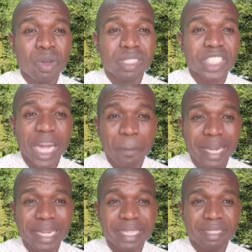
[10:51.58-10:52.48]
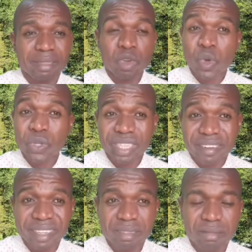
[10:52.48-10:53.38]
chaplet,
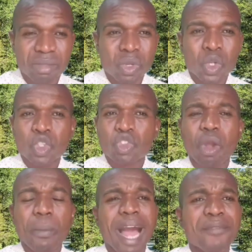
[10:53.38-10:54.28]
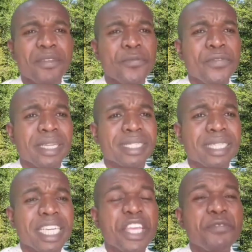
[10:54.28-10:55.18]
rosary. Stop having
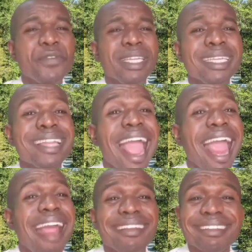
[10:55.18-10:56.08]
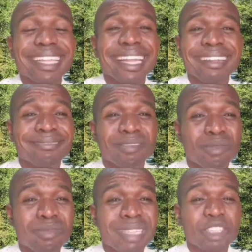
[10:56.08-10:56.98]
faith even in anything
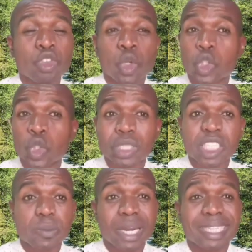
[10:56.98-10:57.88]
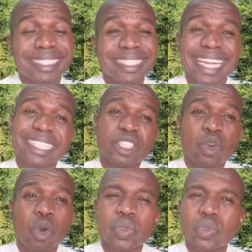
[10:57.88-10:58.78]
that your church is practicing that is
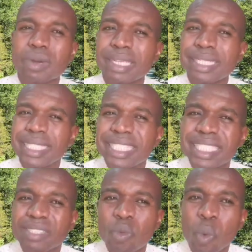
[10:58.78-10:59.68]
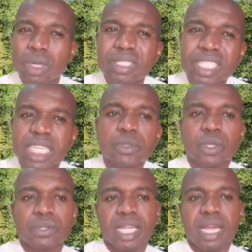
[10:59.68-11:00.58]
contradicting what
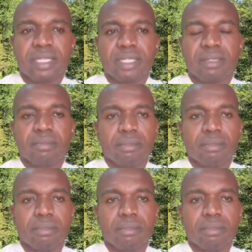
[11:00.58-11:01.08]
scripture says.